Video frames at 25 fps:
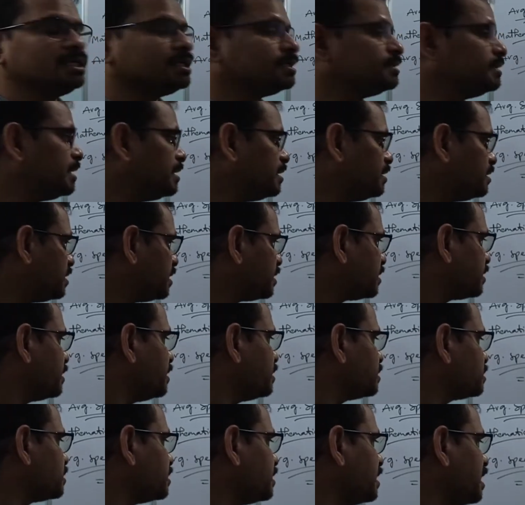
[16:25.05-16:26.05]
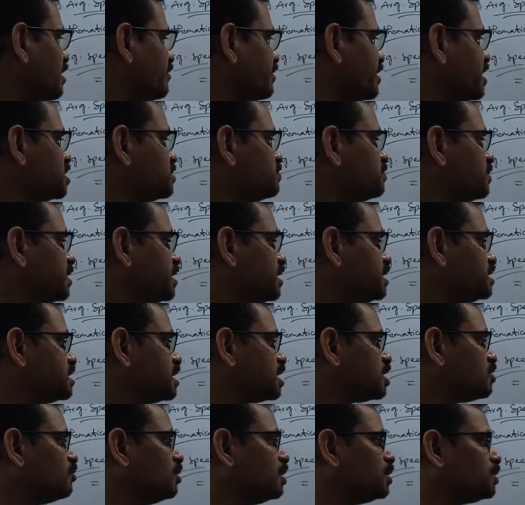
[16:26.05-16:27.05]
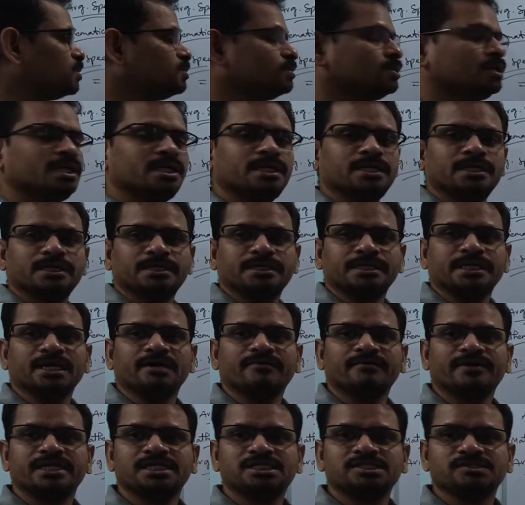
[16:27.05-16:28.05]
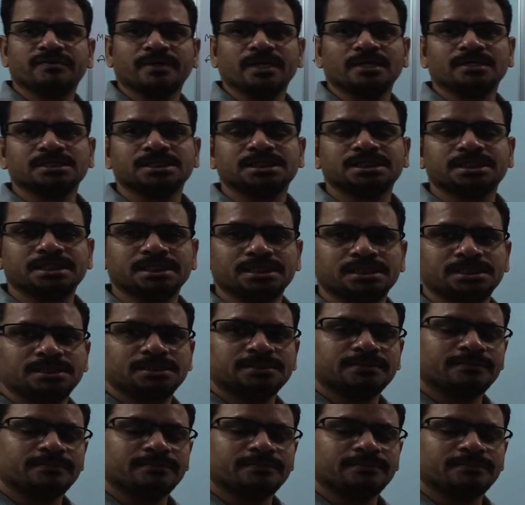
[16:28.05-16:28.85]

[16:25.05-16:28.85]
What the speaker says: then in that case, average speed is equal to average velocity.